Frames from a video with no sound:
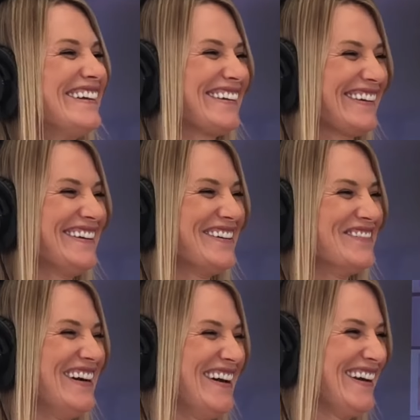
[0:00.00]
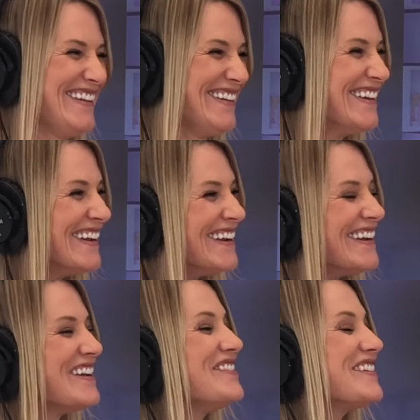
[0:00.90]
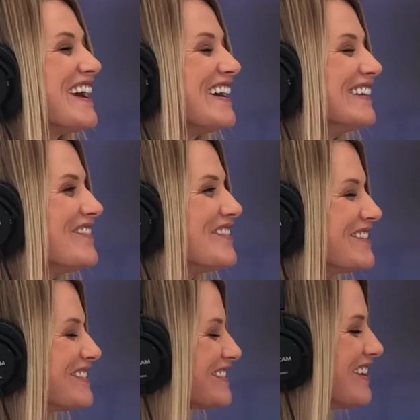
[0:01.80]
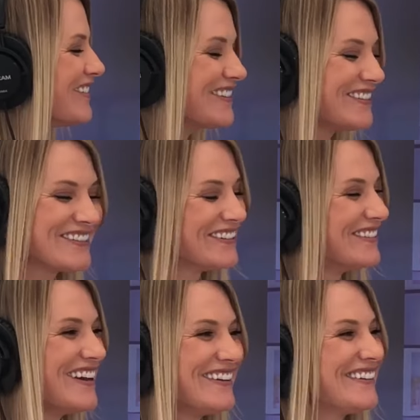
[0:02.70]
Come on. If you can't laugh at yourself, you don't laugh.